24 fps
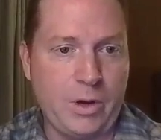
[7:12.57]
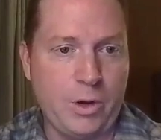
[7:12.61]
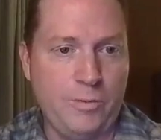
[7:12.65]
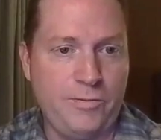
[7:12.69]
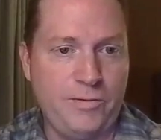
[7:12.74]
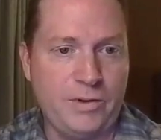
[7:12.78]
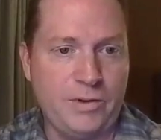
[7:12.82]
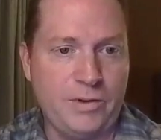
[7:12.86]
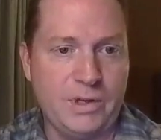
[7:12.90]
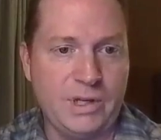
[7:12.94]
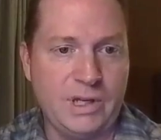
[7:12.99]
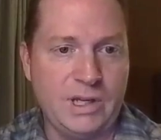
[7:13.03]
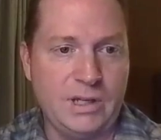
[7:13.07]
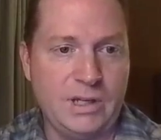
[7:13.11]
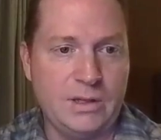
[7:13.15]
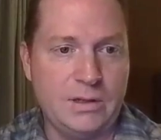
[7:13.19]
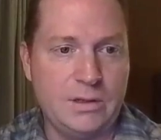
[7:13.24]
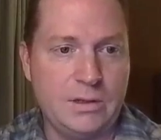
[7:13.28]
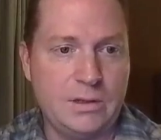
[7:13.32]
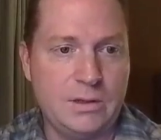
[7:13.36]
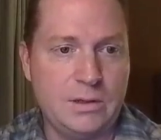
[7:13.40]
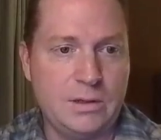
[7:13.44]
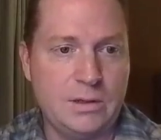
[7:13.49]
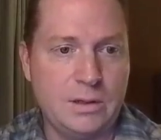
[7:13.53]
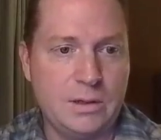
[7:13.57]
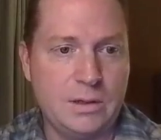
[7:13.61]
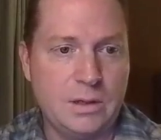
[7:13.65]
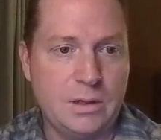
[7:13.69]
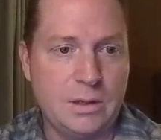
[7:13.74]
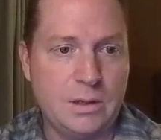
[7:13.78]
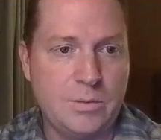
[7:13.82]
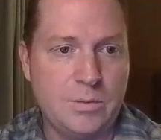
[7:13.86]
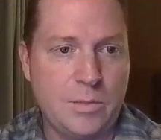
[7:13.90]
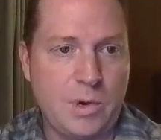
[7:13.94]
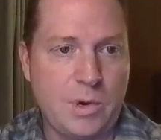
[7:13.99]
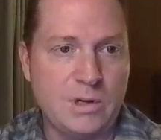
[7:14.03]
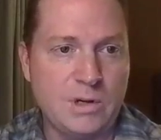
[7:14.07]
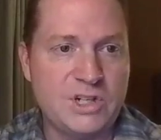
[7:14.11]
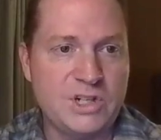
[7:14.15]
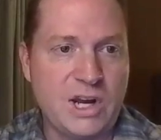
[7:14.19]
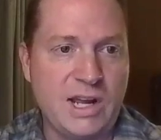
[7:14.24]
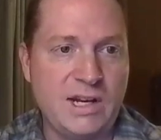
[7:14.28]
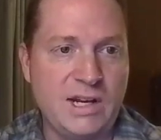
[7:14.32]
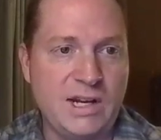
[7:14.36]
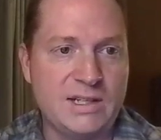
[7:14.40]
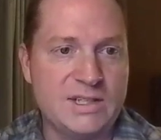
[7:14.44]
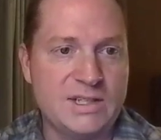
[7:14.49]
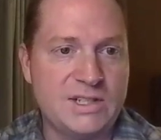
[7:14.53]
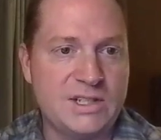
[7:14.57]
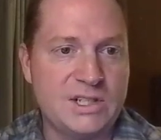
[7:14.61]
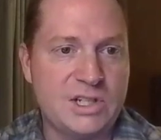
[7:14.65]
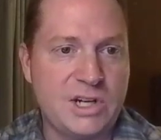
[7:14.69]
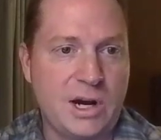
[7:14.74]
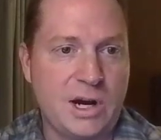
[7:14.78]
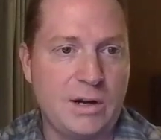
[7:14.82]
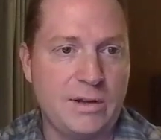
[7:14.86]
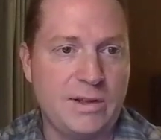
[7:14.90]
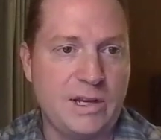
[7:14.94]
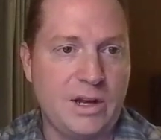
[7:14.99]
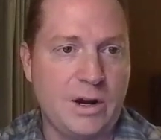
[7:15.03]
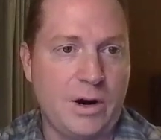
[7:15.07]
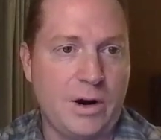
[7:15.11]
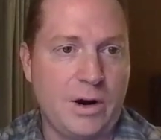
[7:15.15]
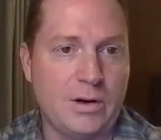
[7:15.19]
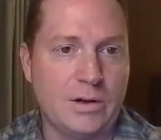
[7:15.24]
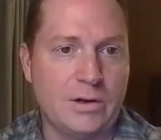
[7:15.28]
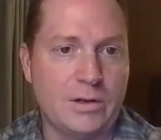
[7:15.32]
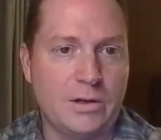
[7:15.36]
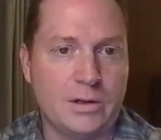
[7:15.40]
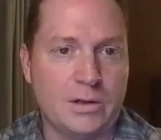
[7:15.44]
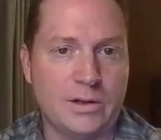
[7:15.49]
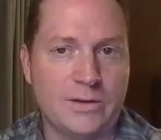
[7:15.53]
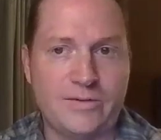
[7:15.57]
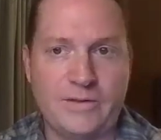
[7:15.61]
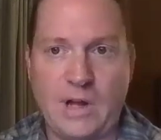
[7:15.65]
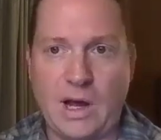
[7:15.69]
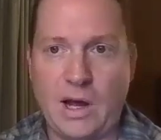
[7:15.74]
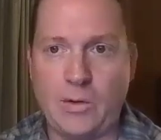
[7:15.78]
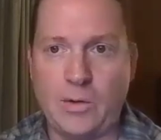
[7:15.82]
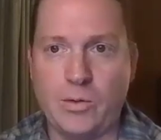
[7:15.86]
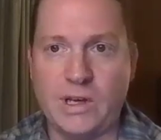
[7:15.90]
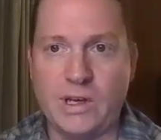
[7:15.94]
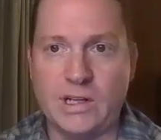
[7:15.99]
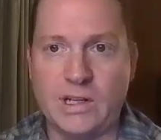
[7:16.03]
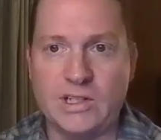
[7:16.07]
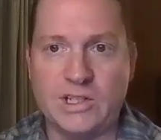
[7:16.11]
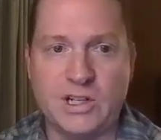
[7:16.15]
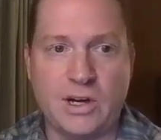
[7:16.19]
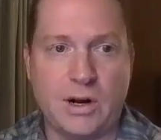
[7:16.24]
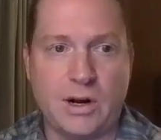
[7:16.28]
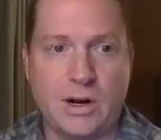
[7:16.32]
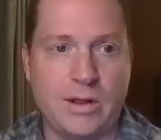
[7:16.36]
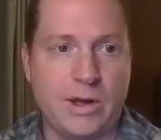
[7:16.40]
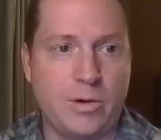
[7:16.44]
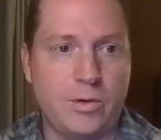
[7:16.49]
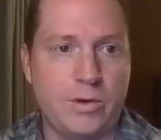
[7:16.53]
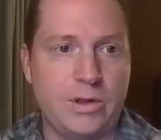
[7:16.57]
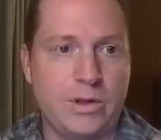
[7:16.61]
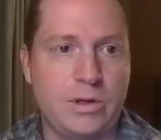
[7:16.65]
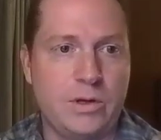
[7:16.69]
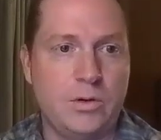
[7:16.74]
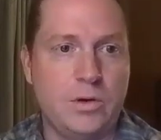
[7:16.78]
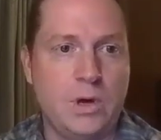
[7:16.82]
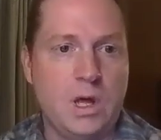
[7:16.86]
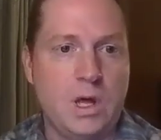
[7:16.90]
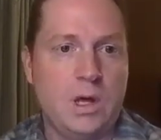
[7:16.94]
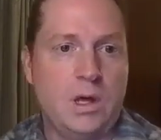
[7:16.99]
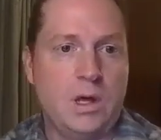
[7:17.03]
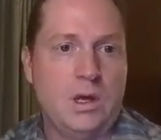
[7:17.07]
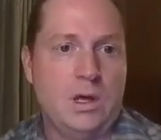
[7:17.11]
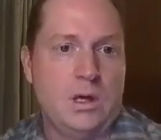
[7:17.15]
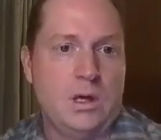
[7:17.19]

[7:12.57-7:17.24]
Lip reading: Hopefully Marjane has shared the article. If not, we can share that with you.